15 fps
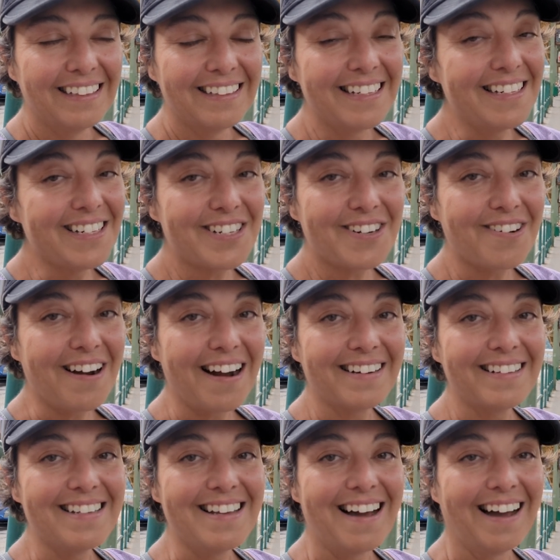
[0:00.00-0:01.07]
they just
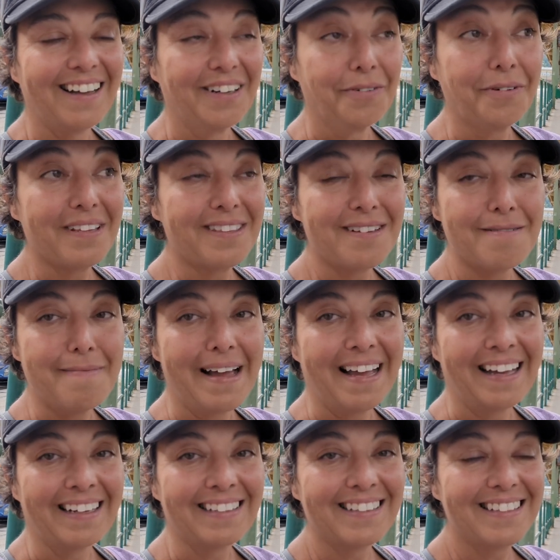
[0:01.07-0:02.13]
crowded the aisle with their
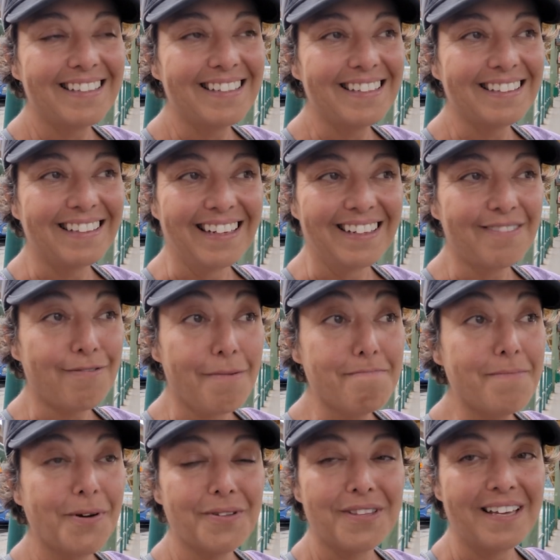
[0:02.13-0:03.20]
bags, like from
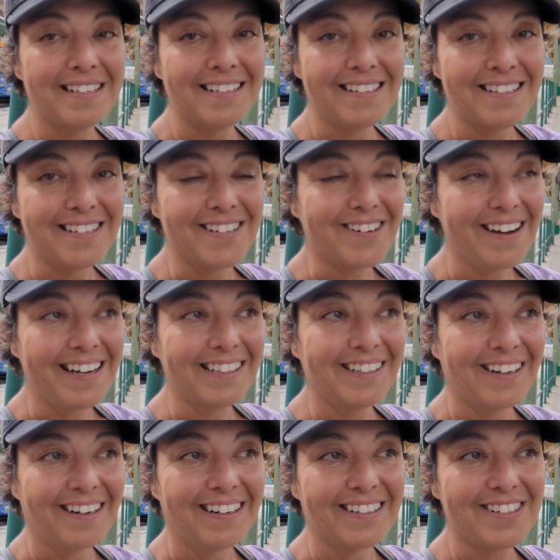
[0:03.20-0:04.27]
both ends of the train
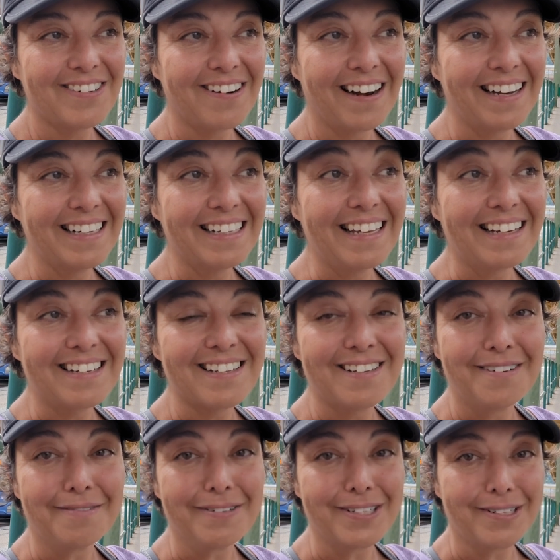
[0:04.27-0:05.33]
car, trying to get to
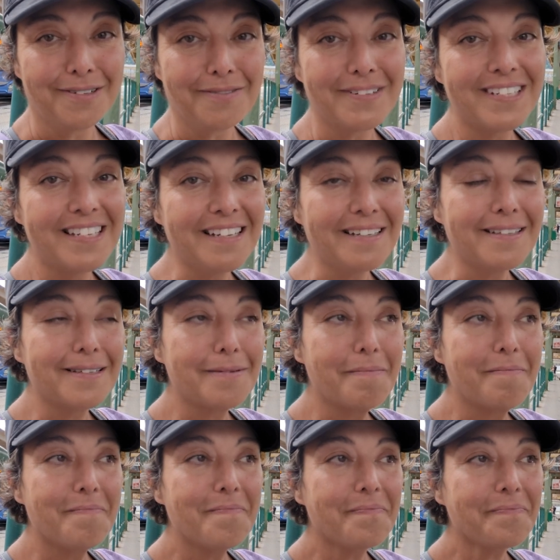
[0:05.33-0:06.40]
their reserved seats.
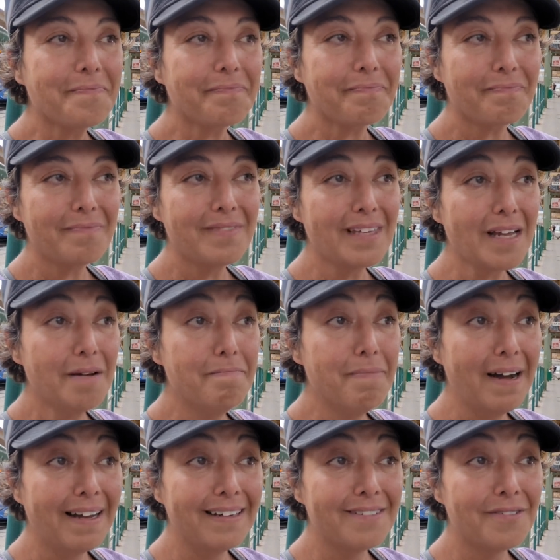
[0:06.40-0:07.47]

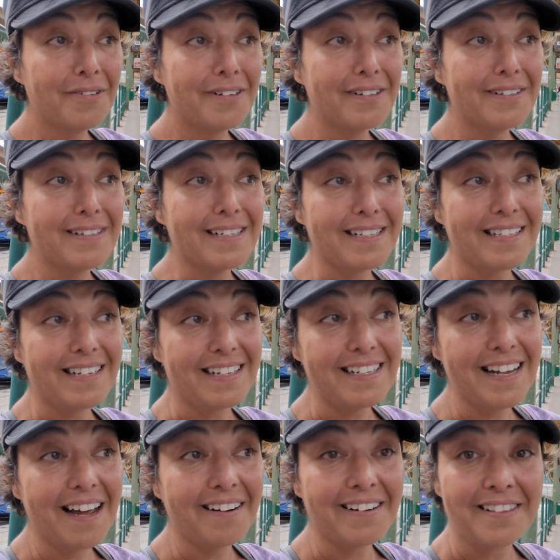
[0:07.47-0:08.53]
But in order to sit
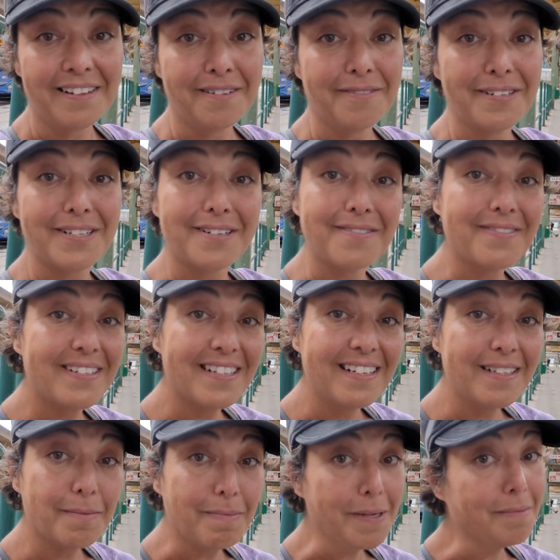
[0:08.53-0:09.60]
down in their reserved
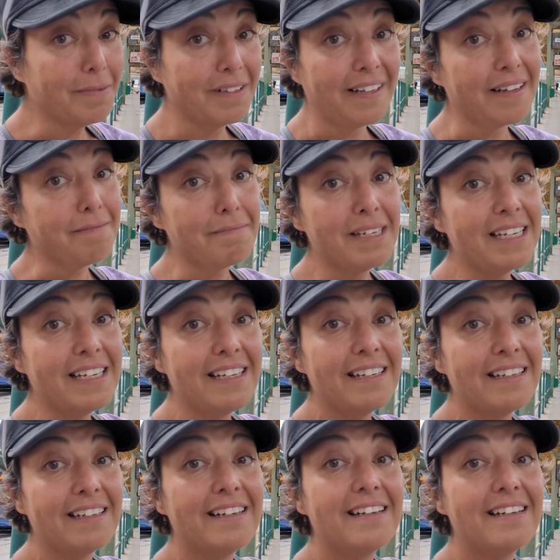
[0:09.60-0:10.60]
seats, people like me,